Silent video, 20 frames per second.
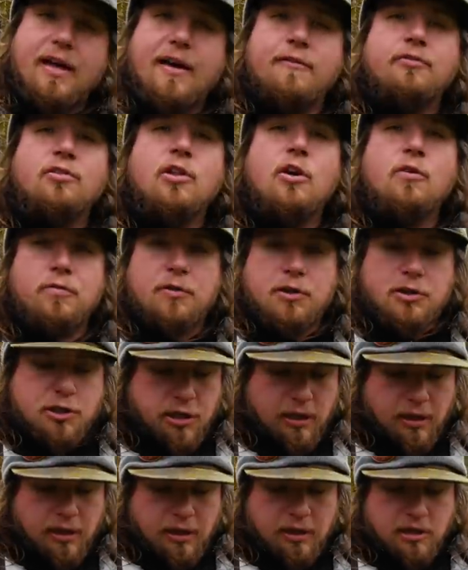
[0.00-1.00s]
that float
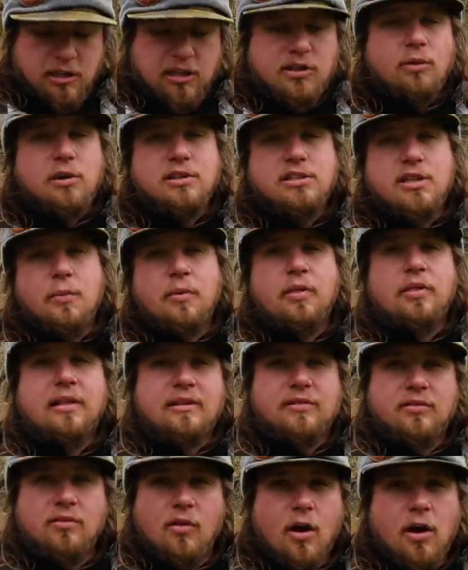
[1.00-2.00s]
fishing. You want something
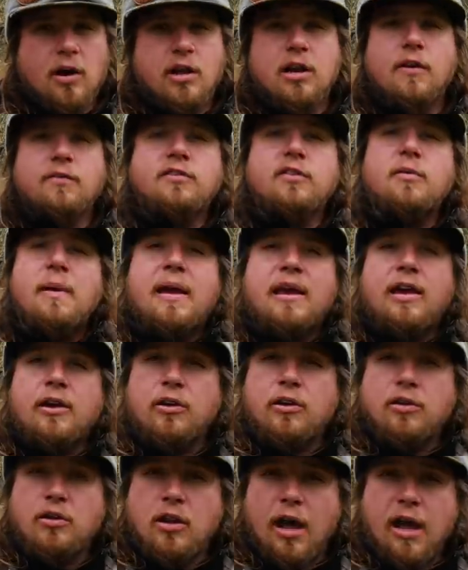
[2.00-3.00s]
that's long enough to make
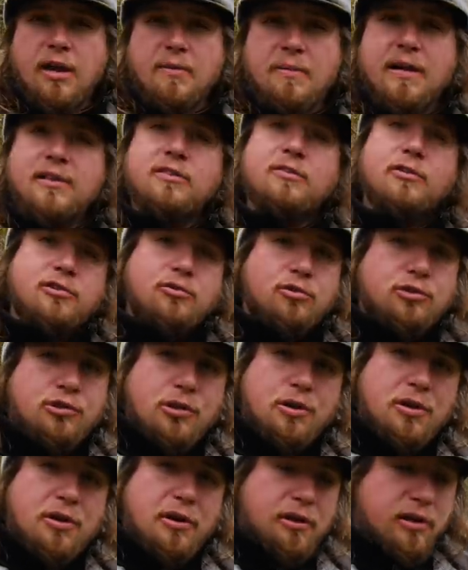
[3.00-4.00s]
good line mends, which we'll
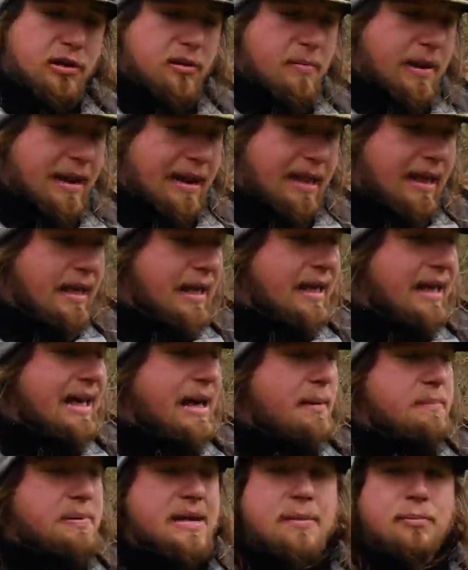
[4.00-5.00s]
show you here in a minute,
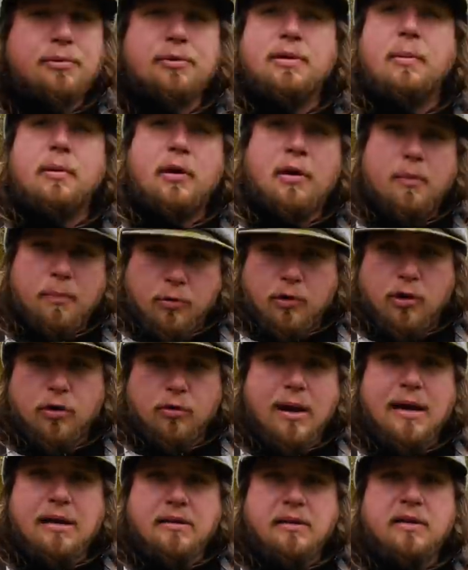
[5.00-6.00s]
and be able to
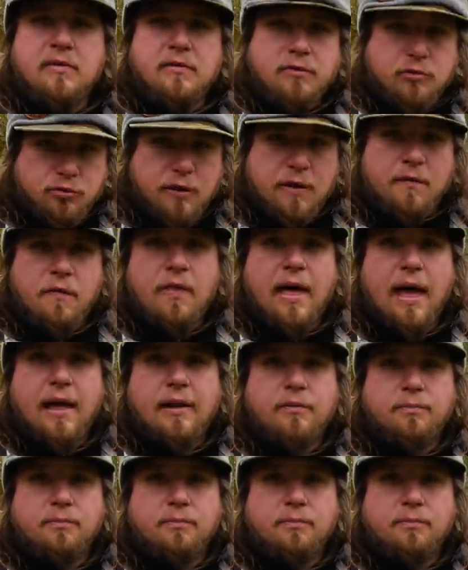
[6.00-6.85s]
correctly drift that